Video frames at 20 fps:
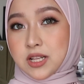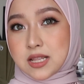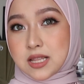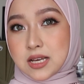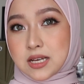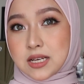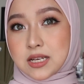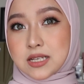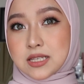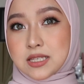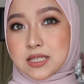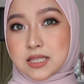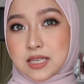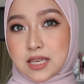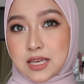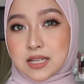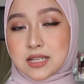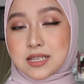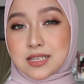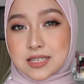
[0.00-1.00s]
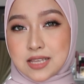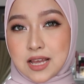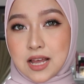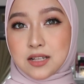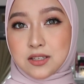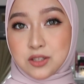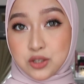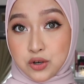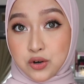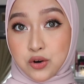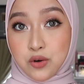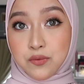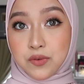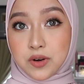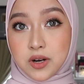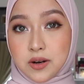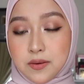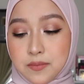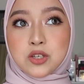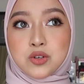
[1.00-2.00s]
the skin cell
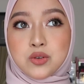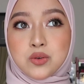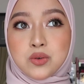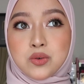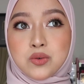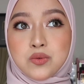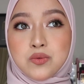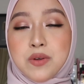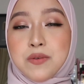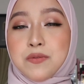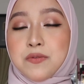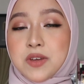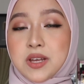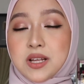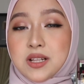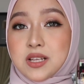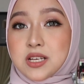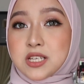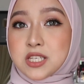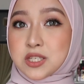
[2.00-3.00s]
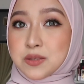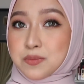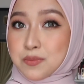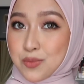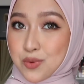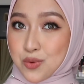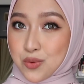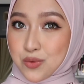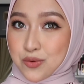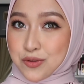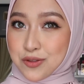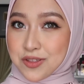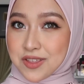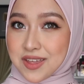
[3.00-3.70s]
turnover to reveal a smooth